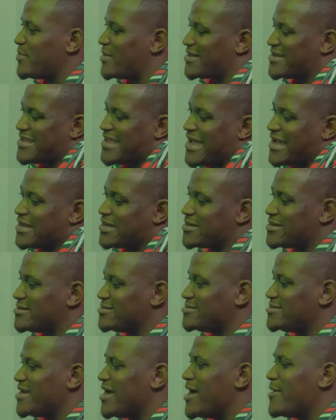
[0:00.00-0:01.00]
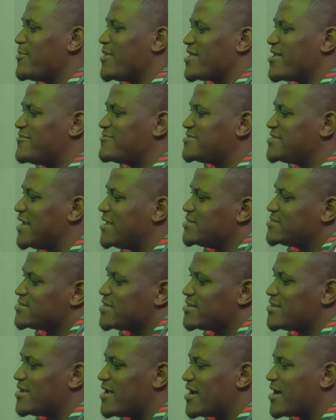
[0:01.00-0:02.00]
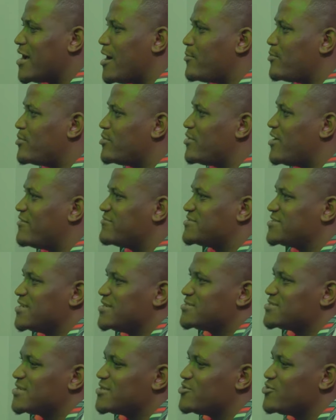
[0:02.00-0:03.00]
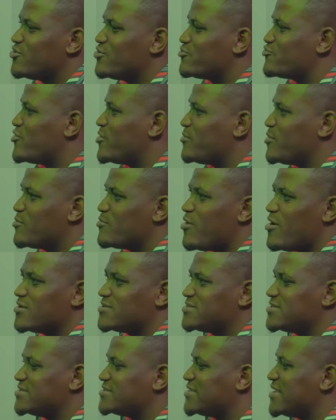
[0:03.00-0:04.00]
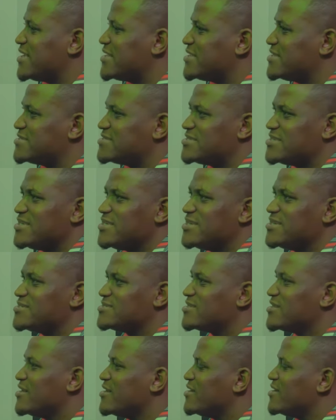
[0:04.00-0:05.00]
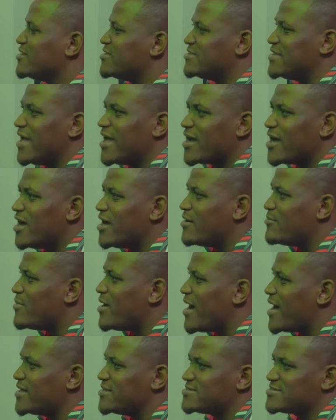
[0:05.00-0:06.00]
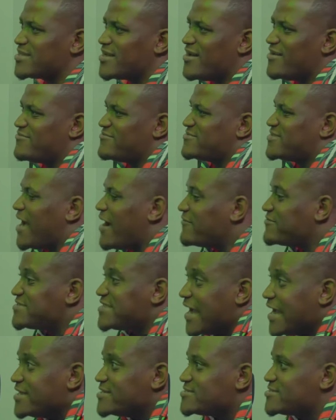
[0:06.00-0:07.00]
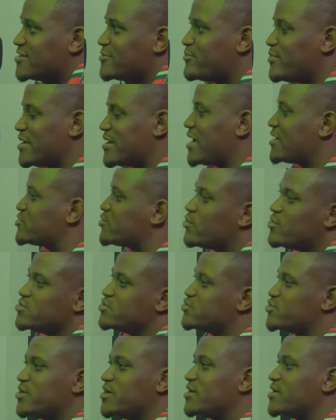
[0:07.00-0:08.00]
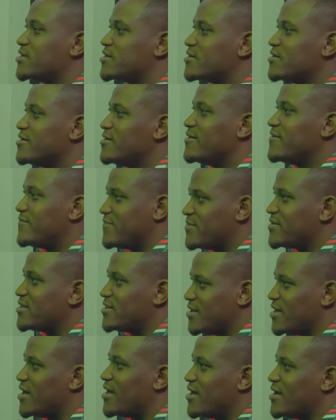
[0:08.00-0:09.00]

But like, yeah, yeah, man, I've tasted a couple. I've tasted your Remy Martins, Hennessy's, okay. Jaeger, my stuff. Yeah. I've tasted, but yeah. I don't drink. You don't, you don't do it on yeah.